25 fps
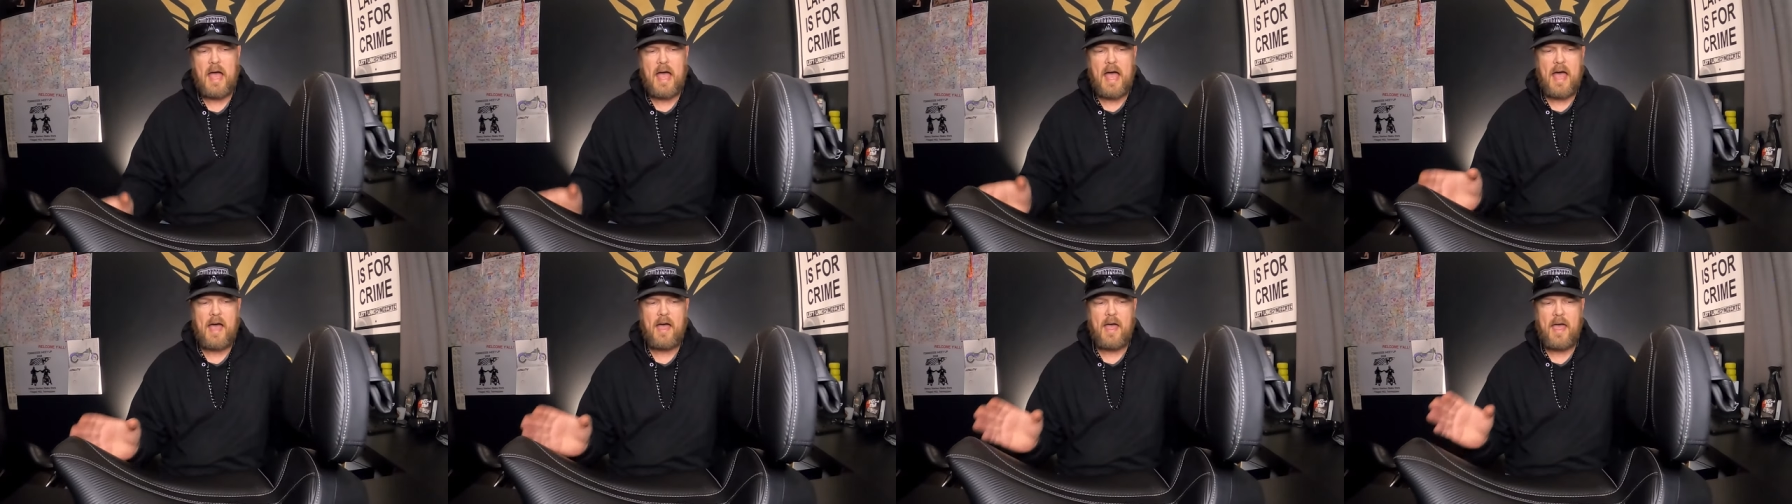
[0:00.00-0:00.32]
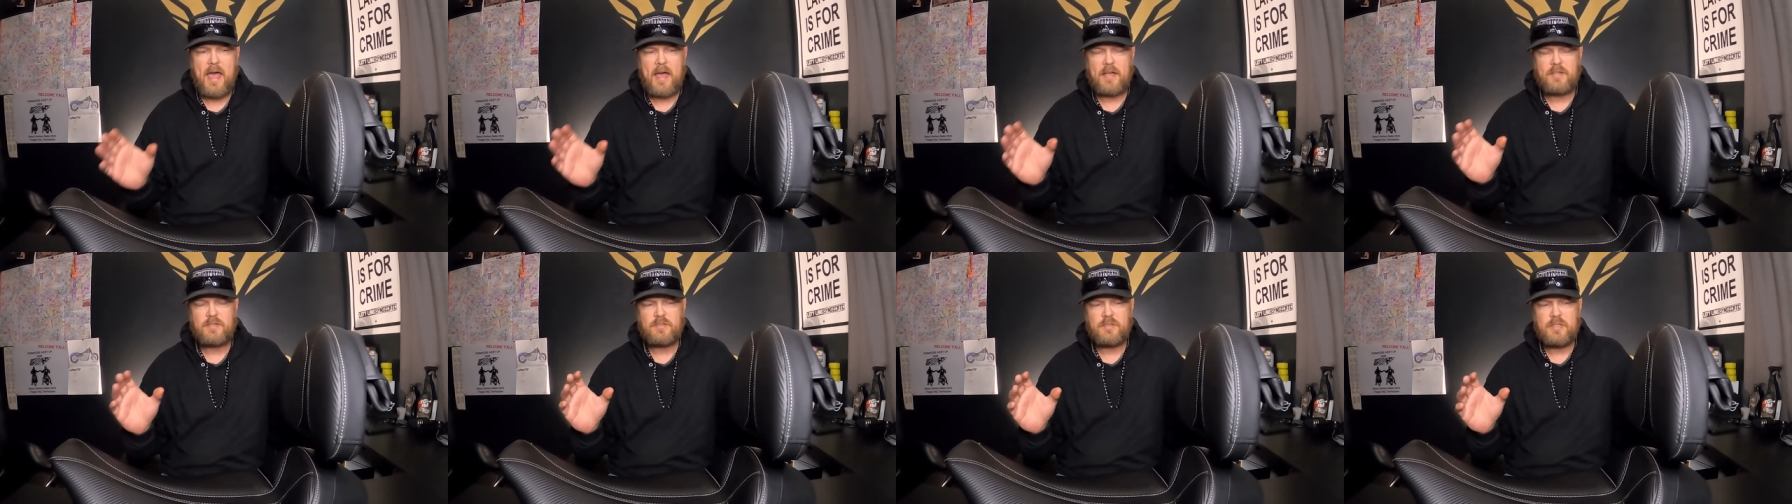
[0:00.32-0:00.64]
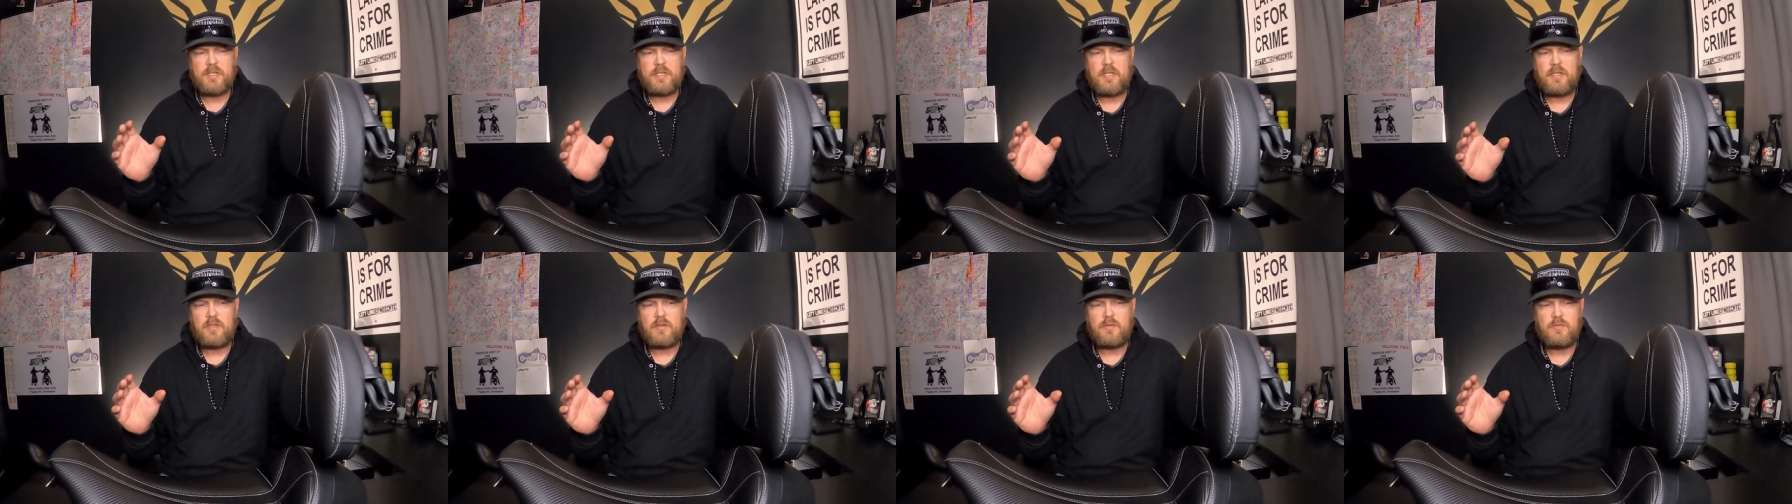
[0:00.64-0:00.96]
I
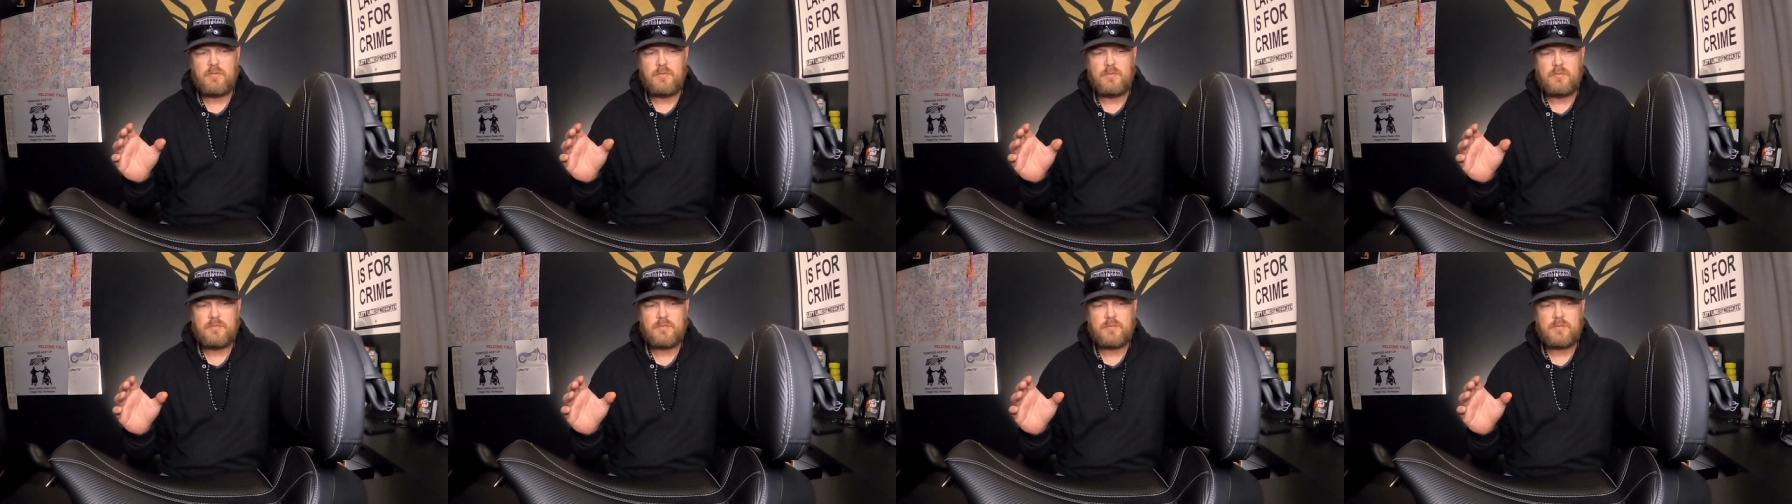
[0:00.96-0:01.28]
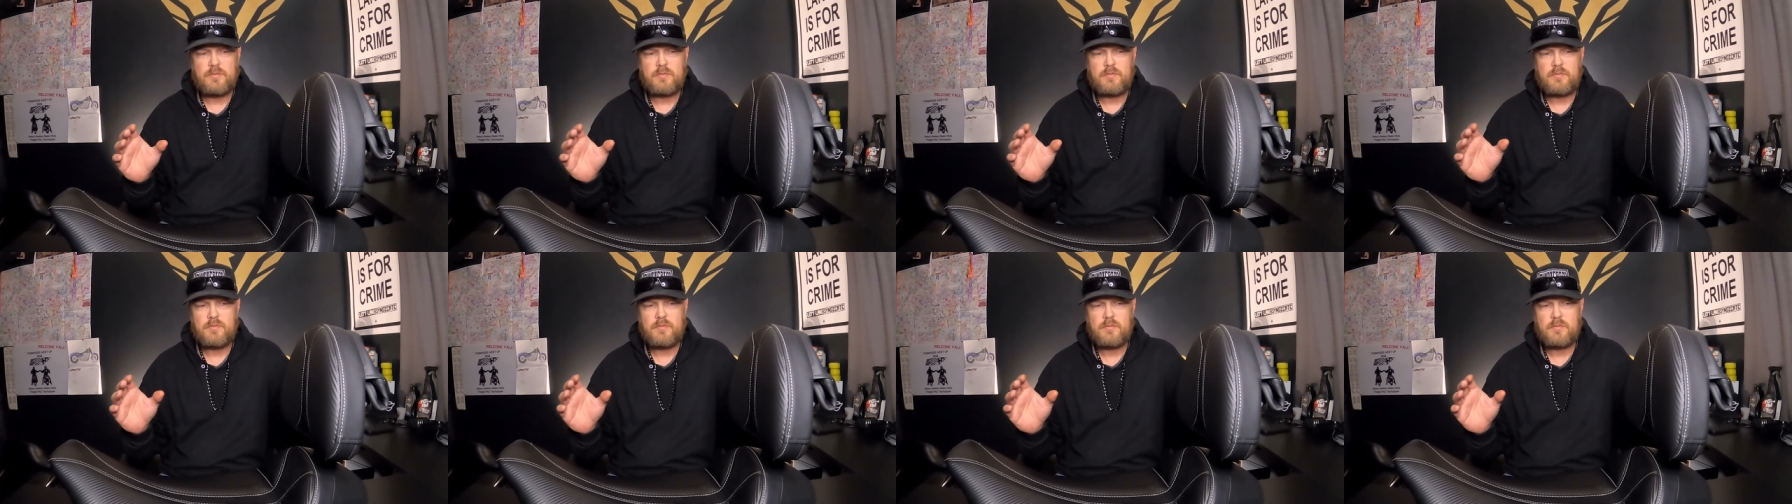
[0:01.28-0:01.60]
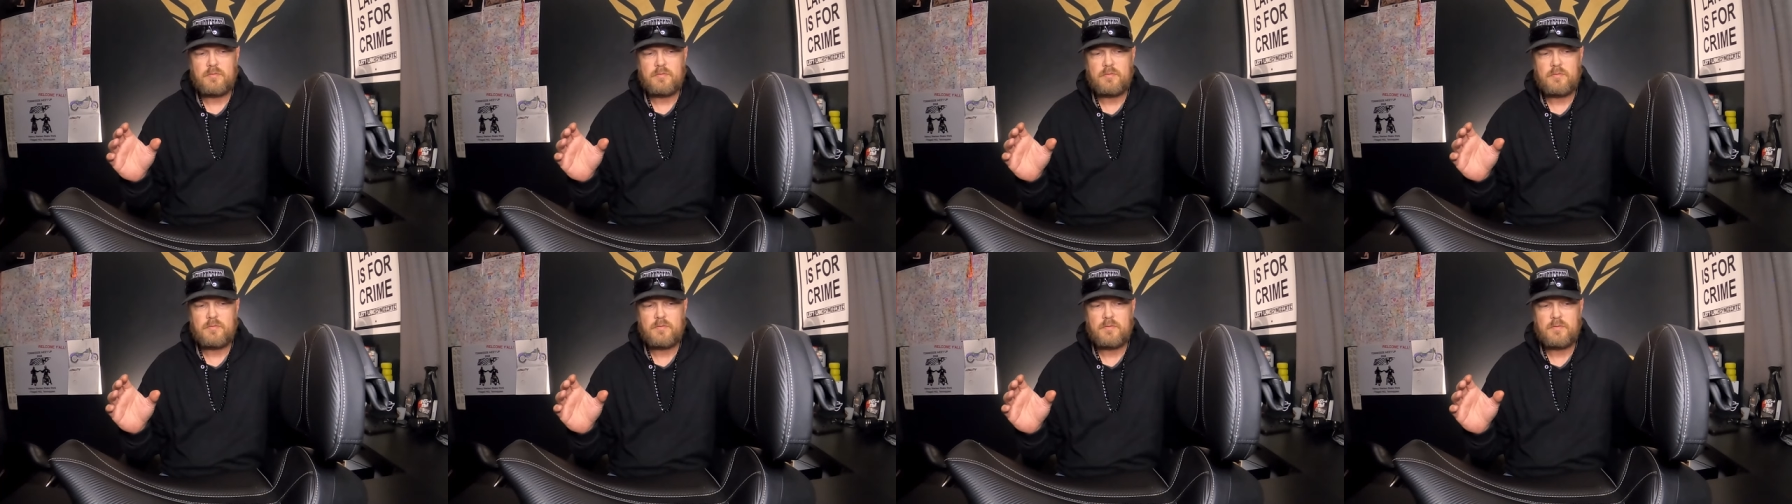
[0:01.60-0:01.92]
actually used
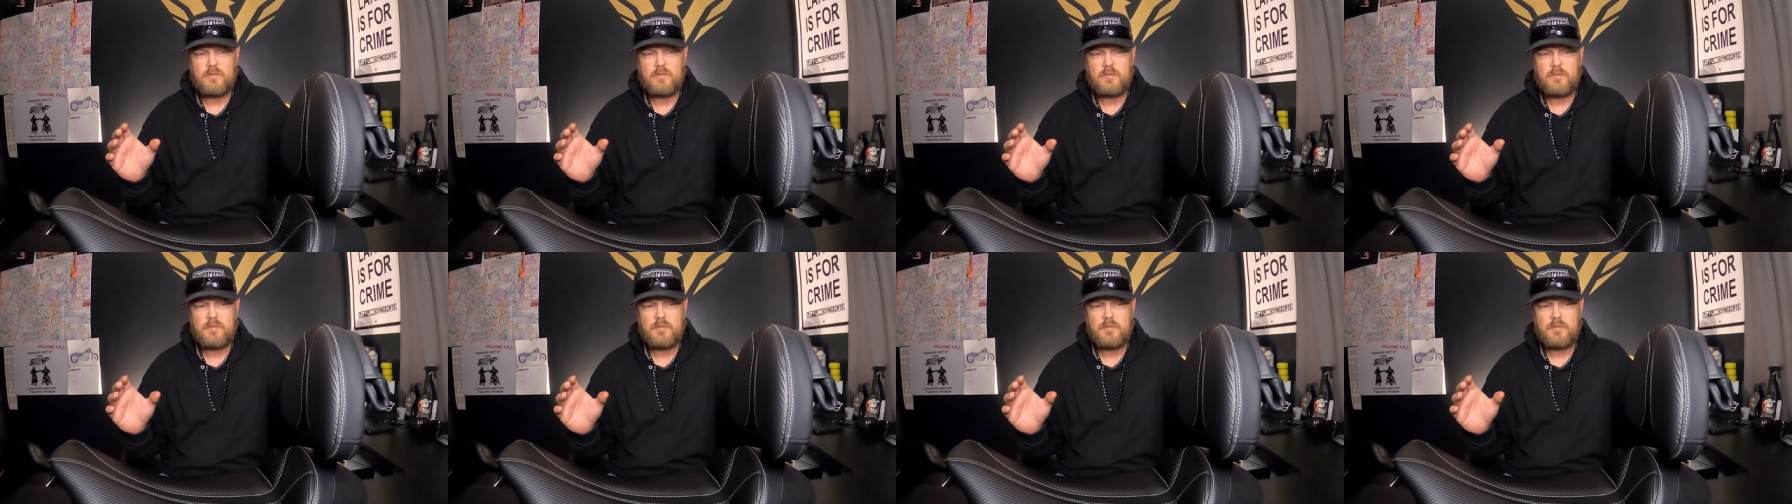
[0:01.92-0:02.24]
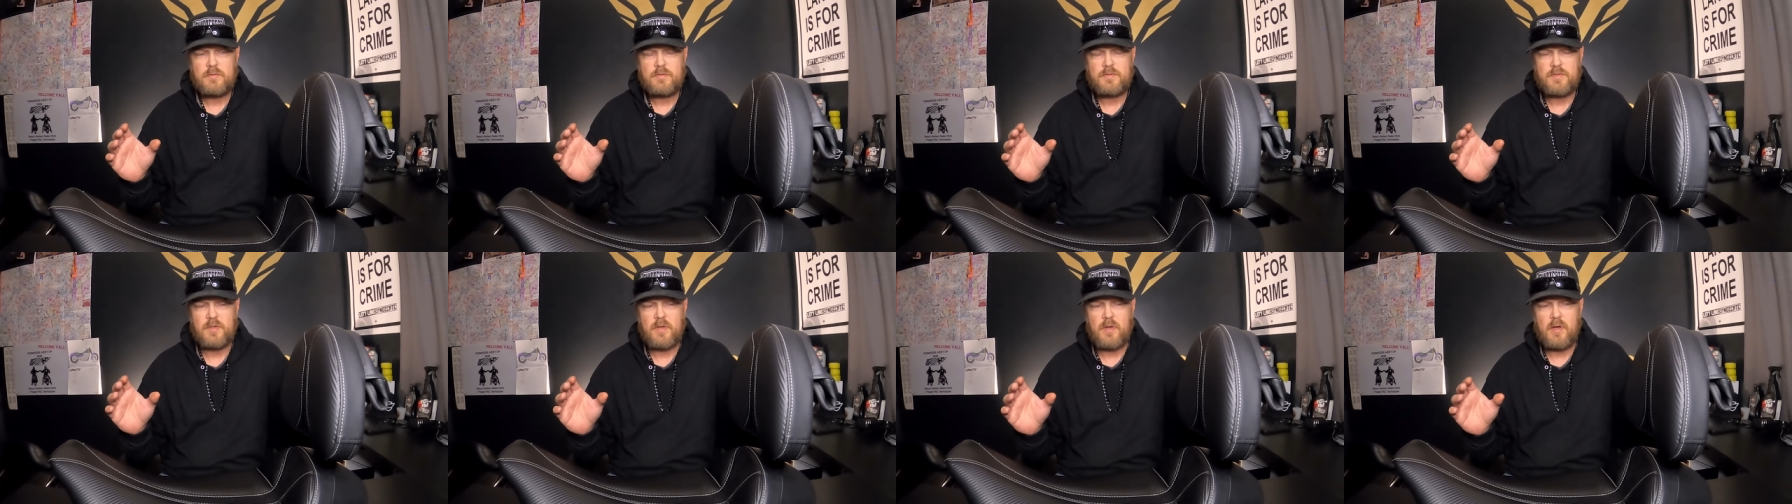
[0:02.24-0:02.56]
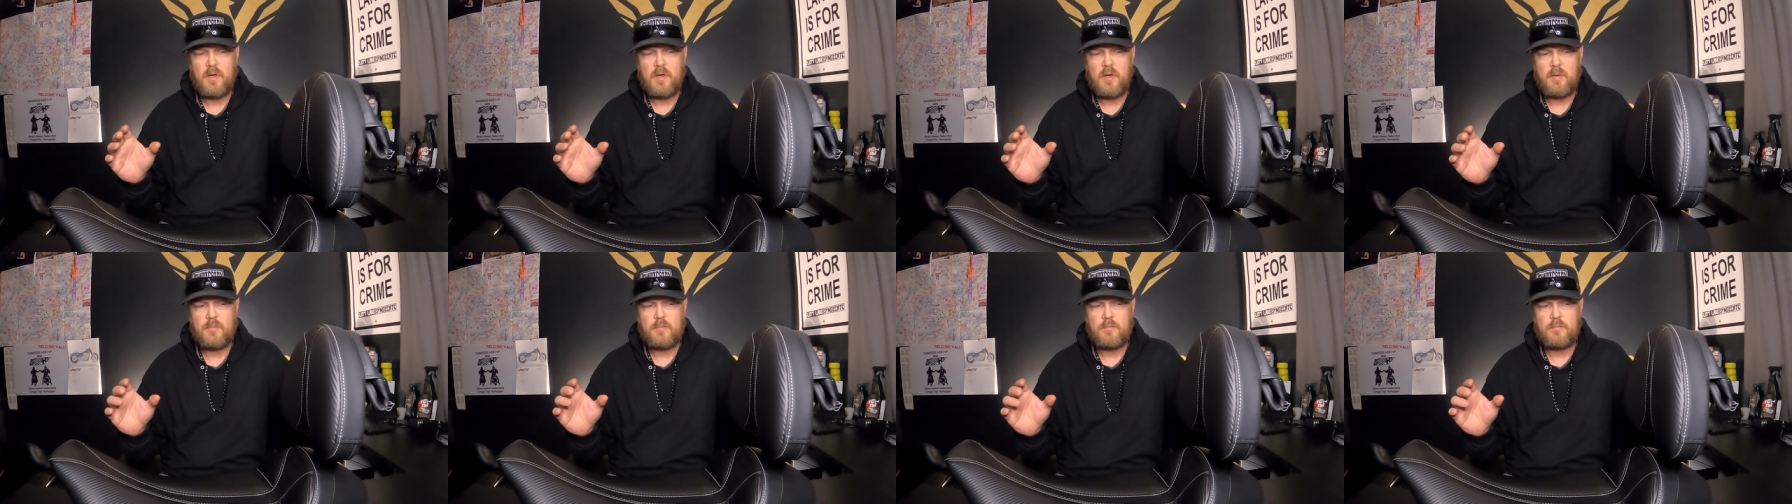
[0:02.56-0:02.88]

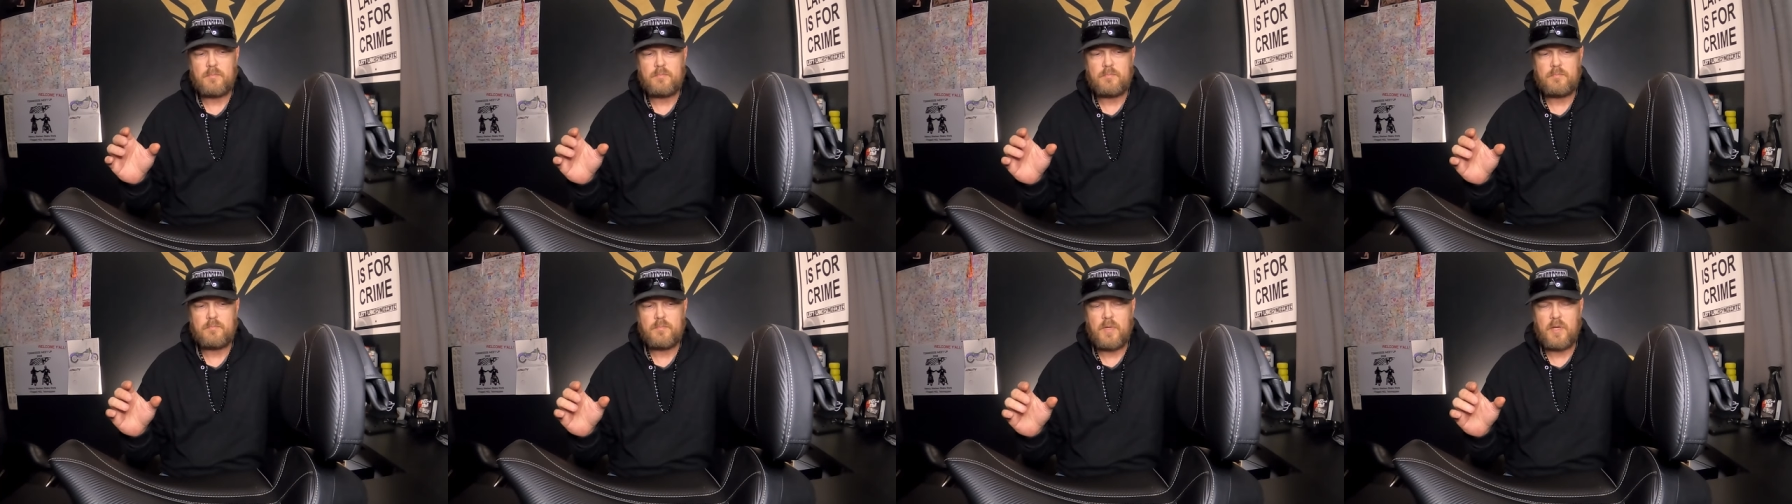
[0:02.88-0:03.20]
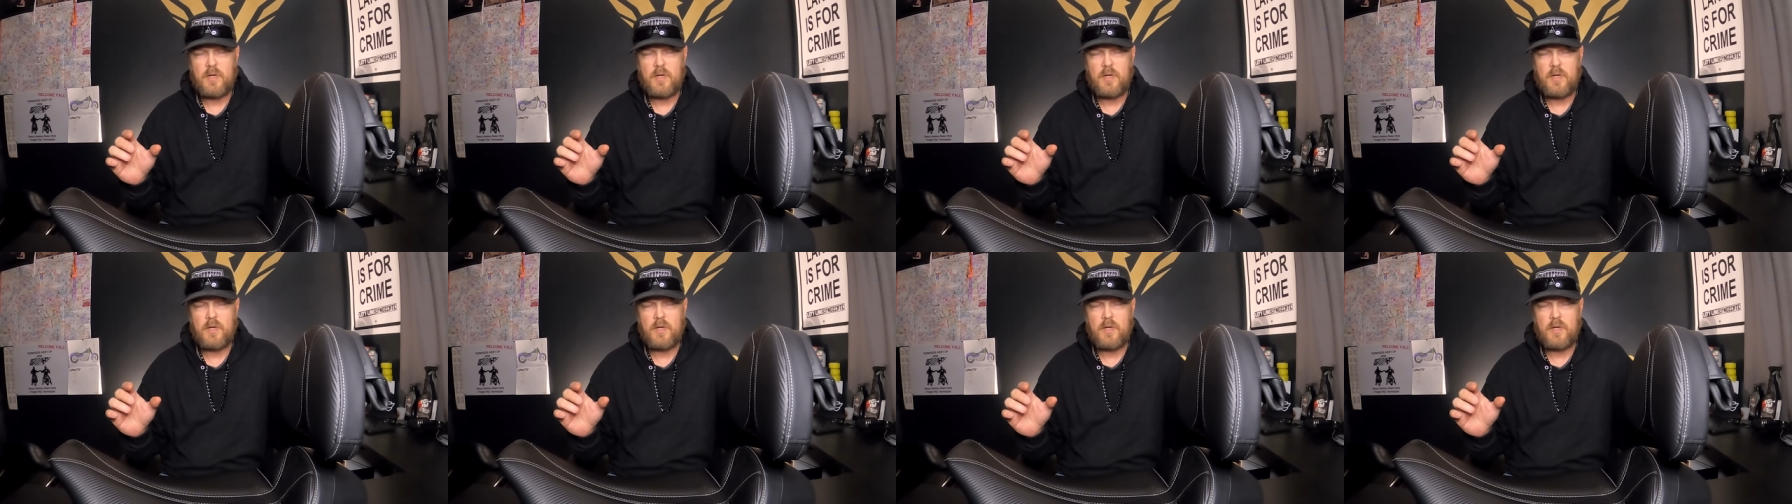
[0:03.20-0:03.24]
some